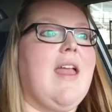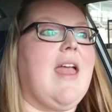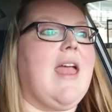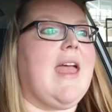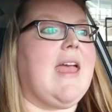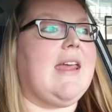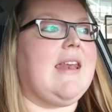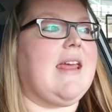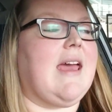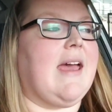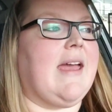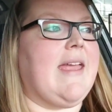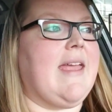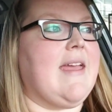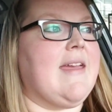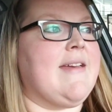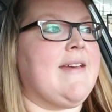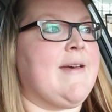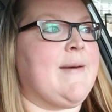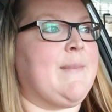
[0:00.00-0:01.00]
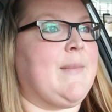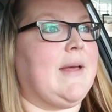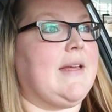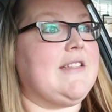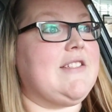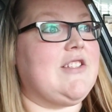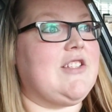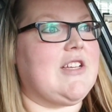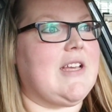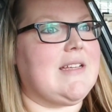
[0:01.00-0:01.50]
and I am
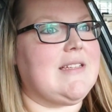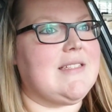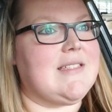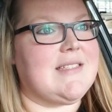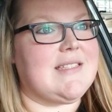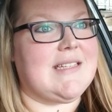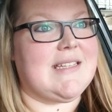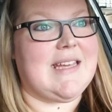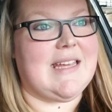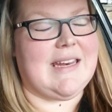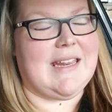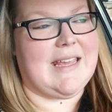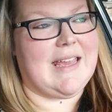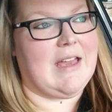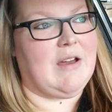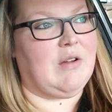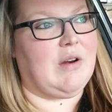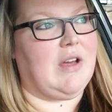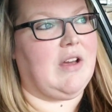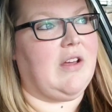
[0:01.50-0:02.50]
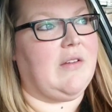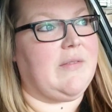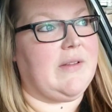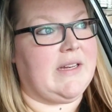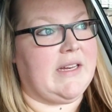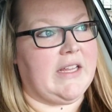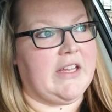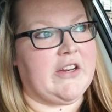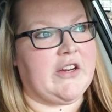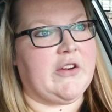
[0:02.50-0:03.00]
just getting out of
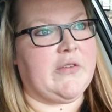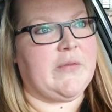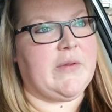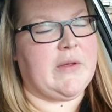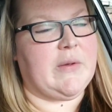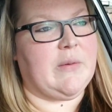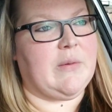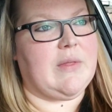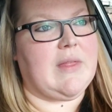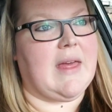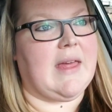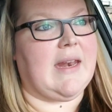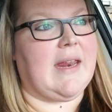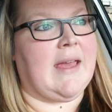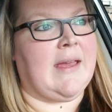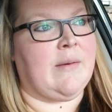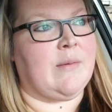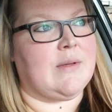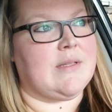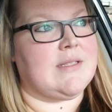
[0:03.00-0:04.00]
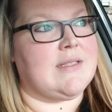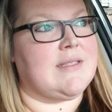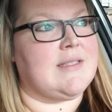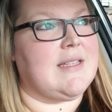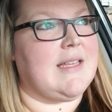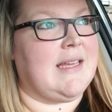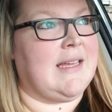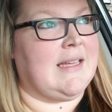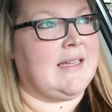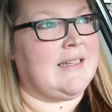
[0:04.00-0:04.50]
an interview that I was
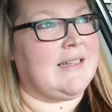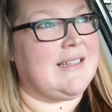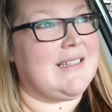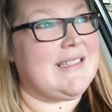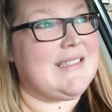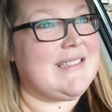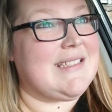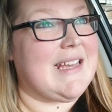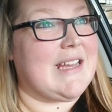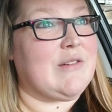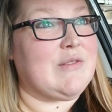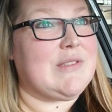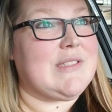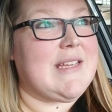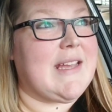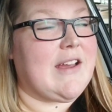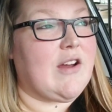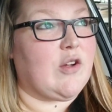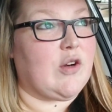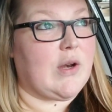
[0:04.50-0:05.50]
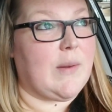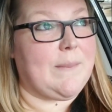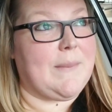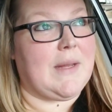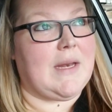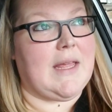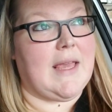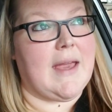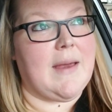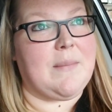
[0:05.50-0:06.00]
in downtown
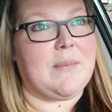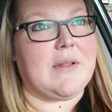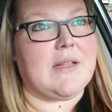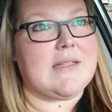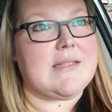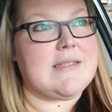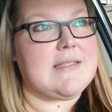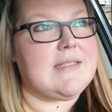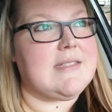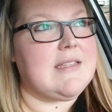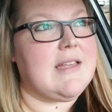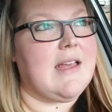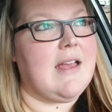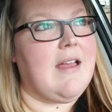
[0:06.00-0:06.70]
Minneapolis.